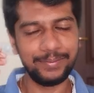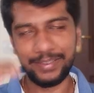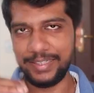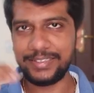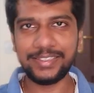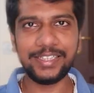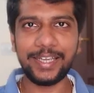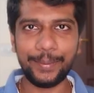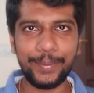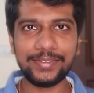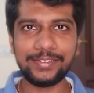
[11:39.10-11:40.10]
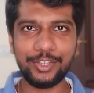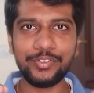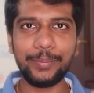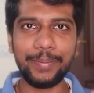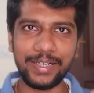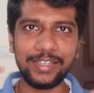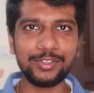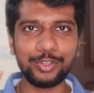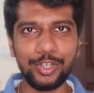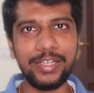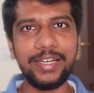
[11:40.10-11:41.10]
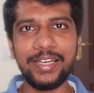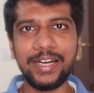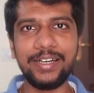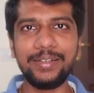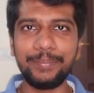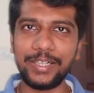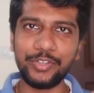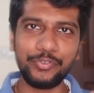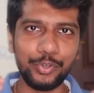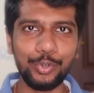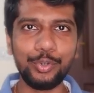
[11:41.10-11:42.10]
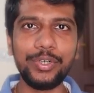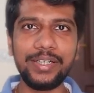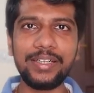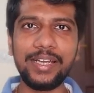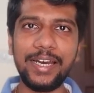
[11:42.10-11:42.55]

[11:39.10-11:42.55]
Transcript: reaching the capacity of the bucket is already hard, but if you do it,